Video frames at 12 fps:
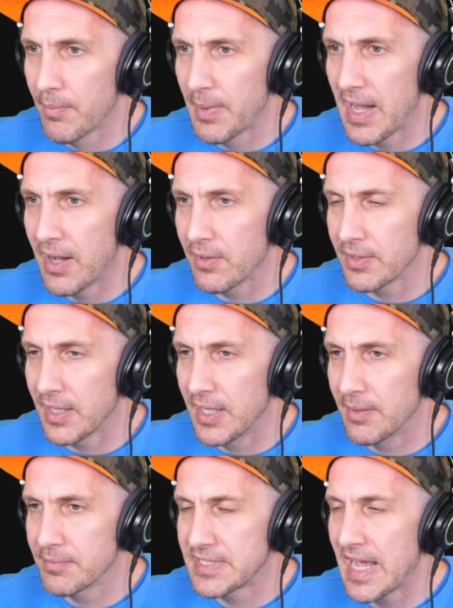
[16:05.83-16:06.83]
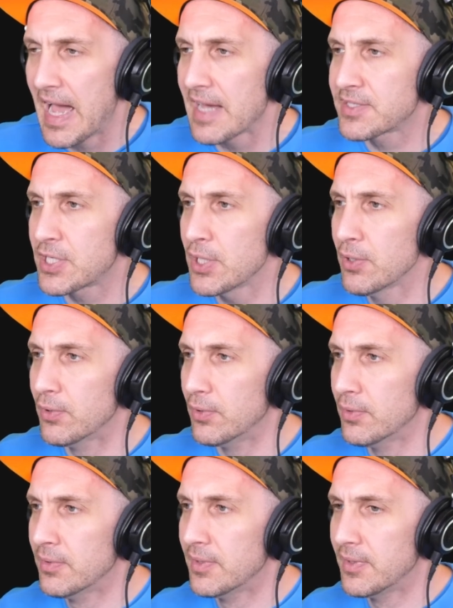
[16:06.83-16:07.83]
about
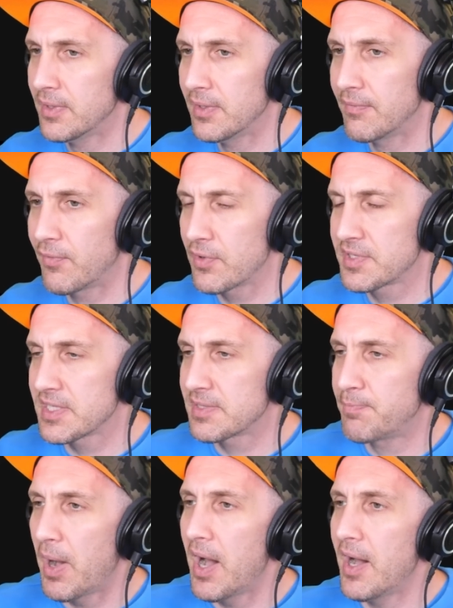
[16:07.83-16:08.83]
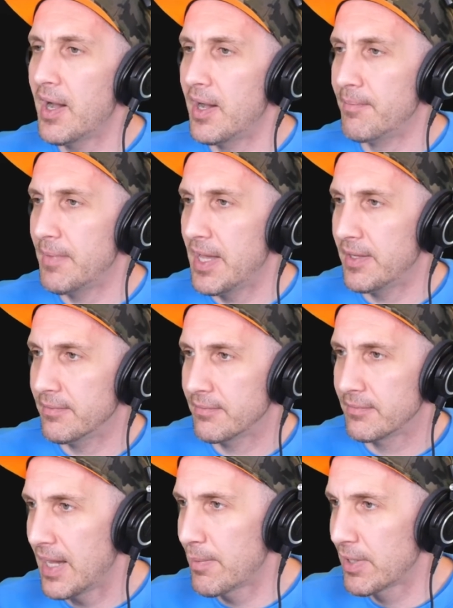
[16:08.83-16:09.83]
Tattoo versus Baha Men?
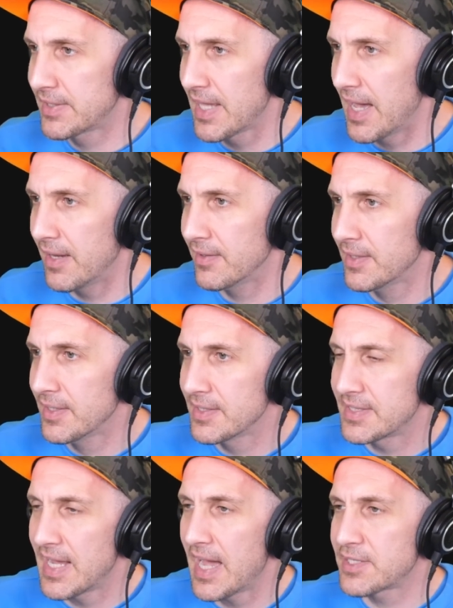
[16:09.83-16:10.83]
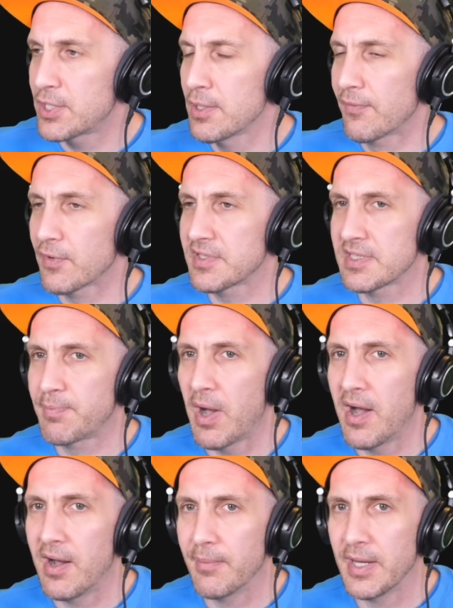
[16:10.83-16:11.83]
How about that? Tattoo versus
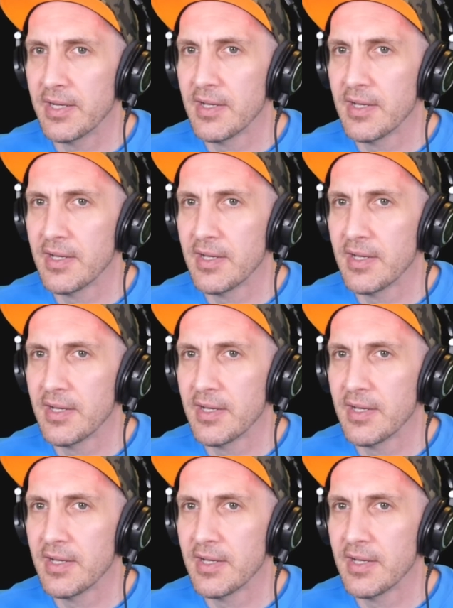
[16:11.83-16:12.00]
Baha Men.